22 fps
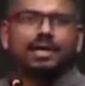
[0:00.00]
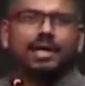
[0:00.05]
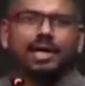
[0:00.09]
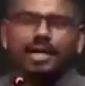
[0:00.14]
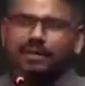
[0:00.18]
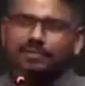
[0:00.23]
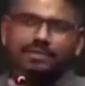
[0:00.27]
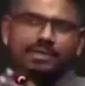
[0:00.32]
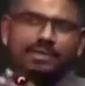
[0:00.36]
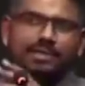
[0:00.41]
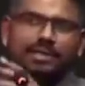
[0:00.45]
I
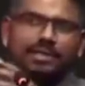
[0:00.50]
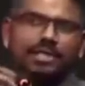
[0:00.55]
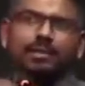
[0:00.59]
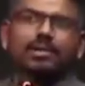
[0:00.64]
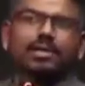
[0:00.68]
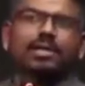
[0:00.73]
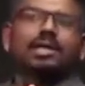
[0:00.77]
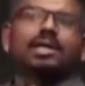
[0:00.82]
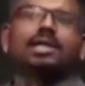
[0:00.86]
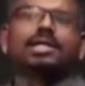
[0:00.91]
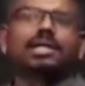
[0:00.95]
have nothing
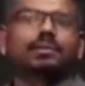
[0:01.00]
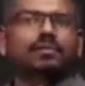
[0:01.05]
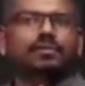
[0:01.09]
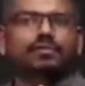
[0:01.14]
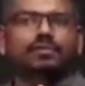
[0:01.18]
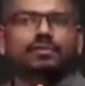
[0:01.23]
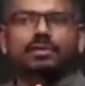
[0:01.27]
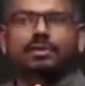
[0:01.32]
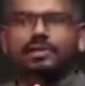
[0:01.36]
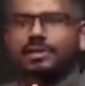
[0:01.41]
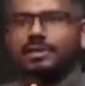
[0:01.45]
but contempt
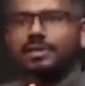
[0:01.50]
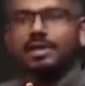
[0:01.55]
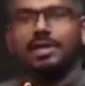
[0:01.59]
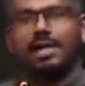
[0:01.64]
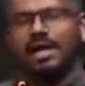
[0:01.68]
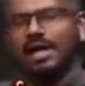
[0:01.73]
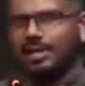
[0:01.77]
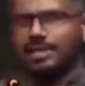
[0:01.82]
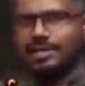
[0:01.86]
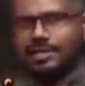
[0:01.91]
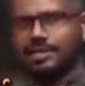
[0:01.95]
for it.
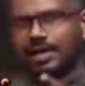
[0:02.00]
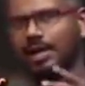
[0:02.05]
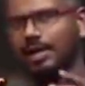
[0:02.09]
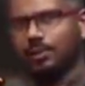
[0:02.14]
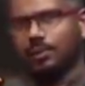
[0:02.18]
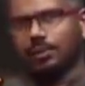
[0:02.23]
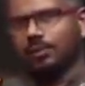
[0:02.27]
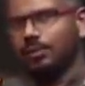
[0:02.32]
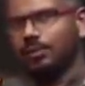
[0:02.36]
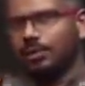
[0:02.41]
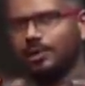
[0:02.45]
At least I
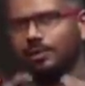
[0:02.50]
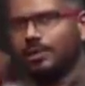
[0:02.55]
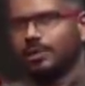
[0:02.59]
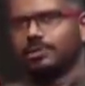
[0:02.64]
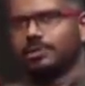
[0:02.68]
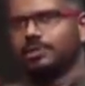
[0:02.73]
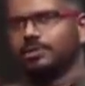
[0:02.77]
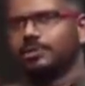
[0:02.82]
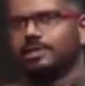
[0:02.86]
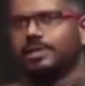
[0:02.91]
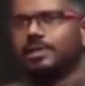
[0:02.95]
don't want to be
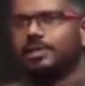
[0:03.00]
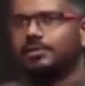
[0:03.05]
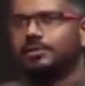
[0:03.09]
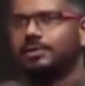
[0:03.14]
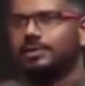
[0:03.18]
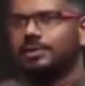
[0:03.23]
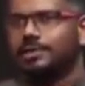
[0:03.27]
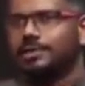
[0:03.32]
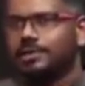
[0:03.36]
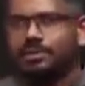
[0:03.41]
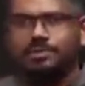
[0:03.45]
associated
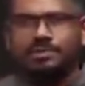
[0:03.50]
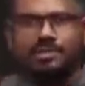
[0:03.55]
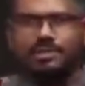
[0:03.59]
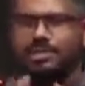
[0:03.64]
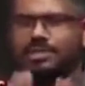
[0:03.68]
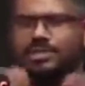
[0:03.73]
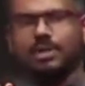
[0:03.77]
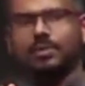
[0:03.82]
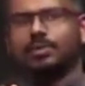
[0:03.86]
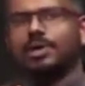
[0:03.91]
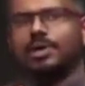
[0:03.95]
with these terms.
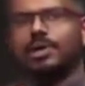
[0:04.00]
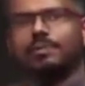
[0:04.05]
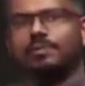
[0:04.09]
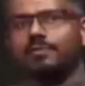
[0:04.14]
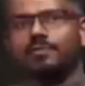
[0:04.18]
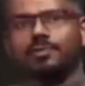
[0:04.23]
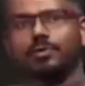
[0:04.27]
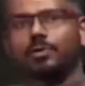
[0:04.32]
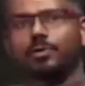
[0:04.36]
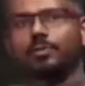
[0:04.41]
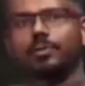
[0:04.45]
That's not what I'm
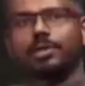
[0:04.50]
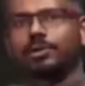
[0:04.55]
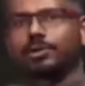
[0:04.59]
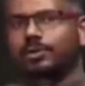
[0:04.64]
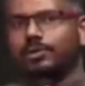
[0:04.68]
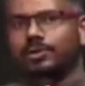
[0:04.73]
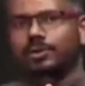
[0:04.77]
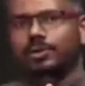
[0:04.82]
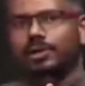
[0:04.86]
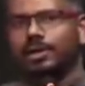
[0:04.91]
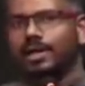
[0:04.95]
hoping to
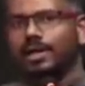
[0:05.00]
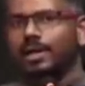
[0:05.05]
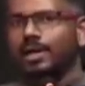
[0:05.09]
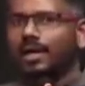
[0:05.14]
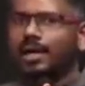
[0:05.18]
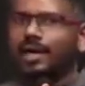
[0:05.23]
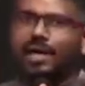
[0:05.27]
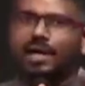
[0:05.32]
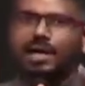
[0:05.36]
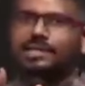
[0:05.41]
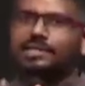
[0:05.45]
do.
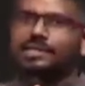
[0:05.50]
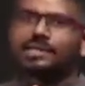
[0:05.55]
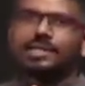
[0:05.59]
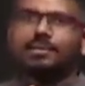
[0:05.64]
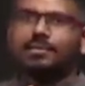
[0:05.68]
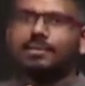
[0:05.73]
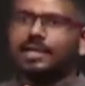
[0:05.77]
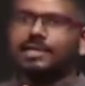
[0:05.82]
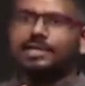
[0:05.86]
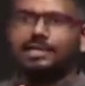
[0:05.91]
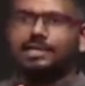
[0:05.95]
I see
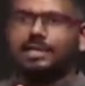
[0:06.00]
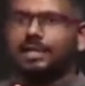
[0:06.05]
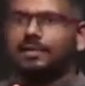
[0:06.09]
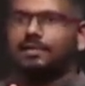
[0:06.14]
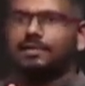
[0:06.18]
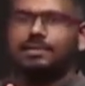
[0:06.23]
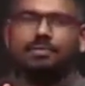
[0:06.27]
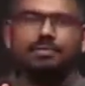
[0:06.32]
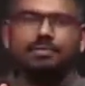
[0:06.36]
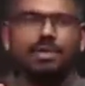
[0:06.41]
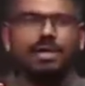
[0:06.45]
myself
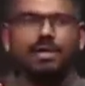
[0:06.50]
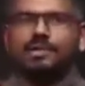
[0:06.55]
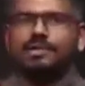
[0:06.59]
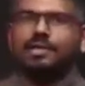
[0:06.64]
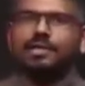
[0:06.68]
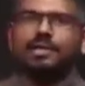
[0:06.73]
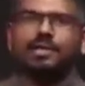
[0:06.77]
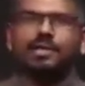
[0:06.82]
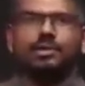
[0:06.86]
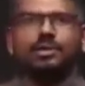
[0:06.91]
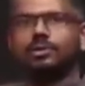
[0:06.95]
as a
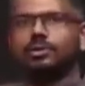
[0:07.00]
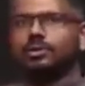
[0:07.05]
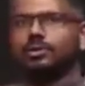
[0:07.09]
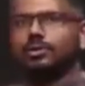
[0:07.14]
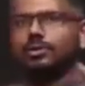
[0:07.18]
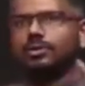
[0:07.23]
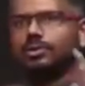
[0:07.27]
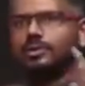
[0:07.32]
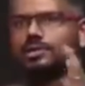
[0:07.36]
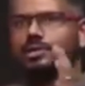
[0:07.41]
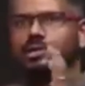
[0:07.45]
practicing
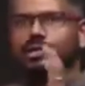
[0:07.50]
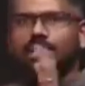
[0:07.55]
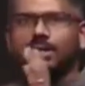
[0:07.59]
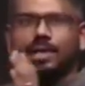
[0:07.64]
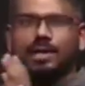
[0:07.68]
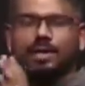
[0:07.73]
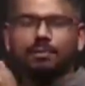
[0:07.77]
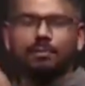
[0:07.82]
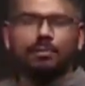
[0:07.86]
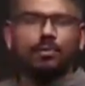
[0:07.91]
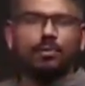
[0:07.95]
Hindu who's
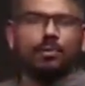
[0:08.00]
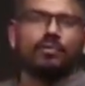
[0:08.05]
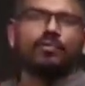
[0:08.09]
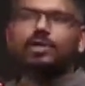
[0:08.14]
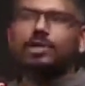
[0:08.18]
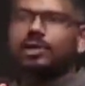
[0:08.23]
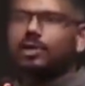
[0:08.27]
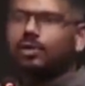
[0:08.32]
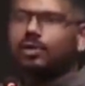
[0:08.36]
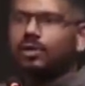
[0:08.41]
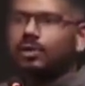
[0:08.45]

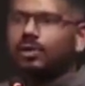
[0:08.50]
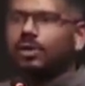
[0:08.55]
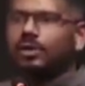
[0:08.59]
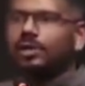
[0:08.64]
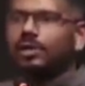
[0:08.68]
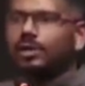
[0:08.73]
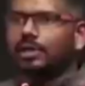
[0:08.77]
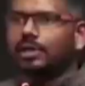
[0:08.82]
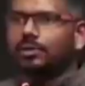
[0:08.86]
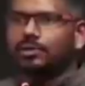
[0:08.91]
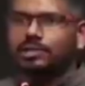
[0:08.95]
hopefully a good
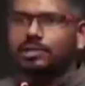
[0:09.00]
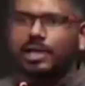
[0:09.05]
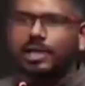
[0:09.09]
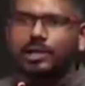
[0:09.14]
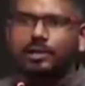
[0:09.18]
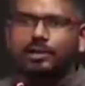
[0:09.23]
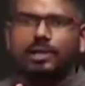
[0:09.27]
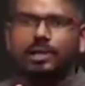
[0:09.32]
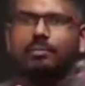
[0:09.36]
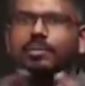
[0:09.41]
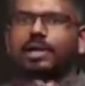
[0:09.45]
lawyer and who's
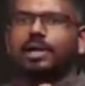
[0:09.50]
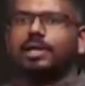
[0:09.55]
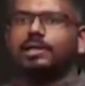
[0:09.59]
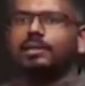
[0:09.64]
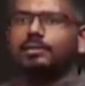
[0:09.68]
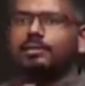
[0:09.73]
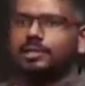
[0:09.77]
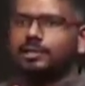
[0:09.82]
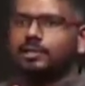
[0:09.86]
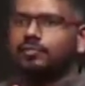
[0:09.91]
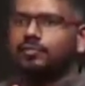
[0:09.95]
trying to combine
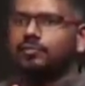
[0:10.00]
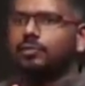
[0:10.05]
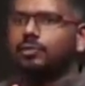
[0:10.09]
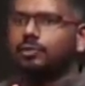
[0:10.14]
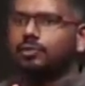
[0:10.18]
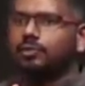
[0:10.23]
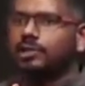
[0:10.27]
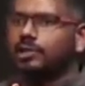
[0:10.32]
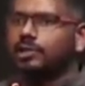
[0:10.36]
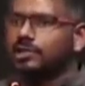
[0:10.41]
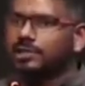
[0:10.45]
the best of
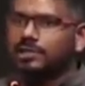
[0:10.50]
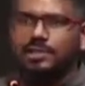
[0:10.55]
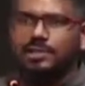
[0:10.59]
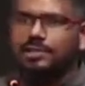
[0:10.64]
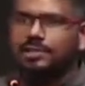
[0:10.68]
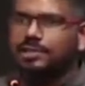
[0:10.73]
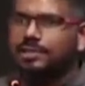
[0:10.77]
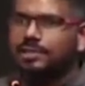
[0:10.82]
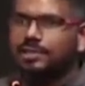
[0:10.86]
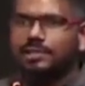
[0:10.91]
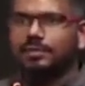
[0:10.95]
both worlds.
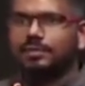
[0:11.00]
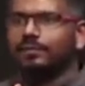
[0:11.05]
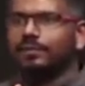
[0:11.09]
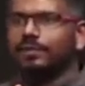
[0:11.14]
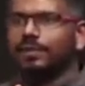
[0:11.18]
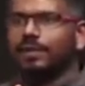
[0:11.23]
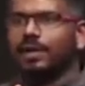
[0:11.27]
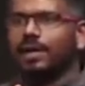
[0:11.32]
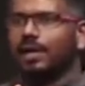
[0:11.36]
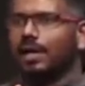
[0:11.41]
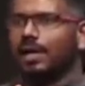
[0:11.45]
That's it.
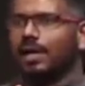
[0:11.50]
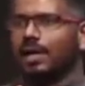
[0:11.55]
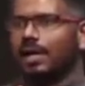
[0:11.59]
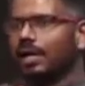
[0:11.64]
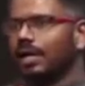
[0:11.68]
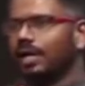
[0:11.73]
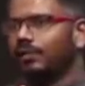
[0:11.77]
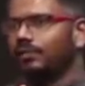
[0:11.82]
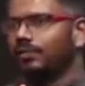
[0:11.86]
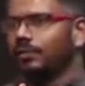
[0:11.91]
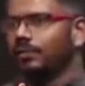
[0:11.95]
I
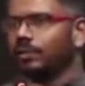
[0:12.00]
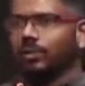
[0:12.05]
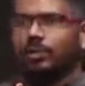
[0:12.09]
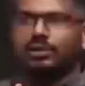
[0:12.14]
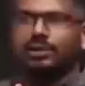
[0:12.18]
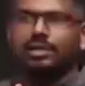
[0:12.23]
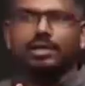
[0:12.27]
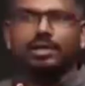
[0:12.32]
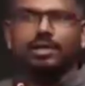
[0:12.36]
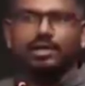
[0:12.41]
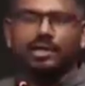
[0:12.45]
have no
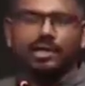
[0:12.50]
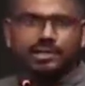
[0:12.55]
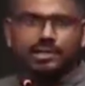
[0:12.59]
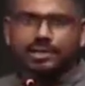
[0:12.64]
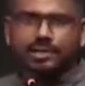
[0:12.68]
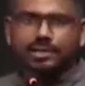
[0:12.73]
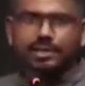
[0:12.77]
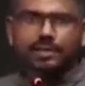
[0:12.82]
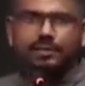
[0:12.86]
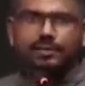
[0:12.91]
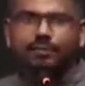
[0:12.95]
other
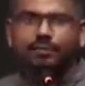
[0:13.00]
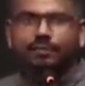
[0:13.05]
interest.